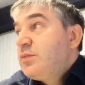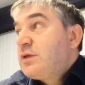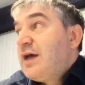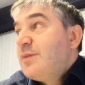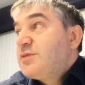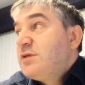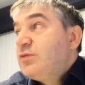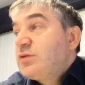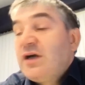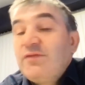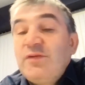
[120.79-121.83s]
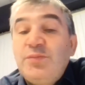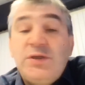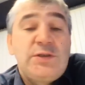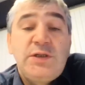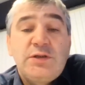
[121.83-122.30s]
clubs they would have a
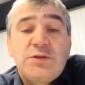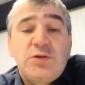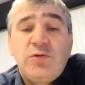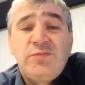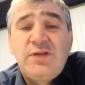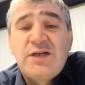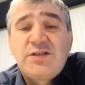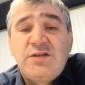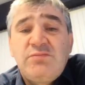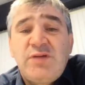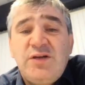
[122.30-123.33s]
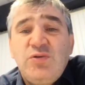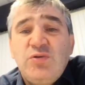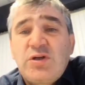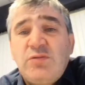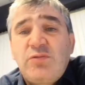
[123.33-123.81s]
PC, so nothing
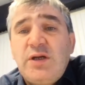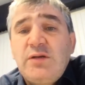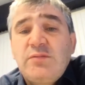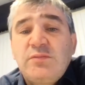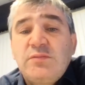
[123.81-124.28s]
unusual, really.